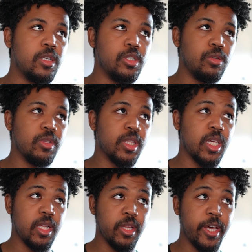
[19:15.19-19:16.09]
do the
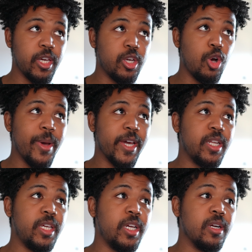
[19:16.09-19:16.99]
thing, like go back in
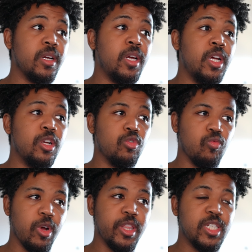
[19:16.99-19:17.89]
here,
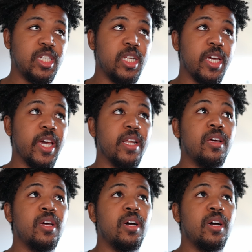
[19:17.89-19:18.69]
run the scene again,